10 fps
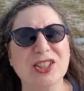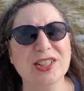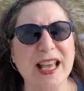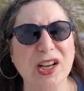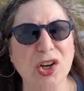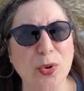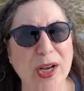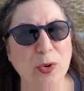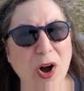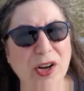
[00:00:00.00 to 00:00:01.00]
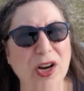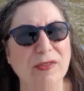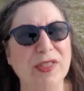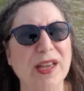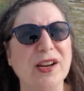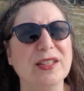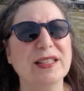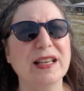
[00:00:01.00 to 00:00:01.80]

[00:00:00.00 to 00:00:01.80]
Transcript: just take a quick walk over there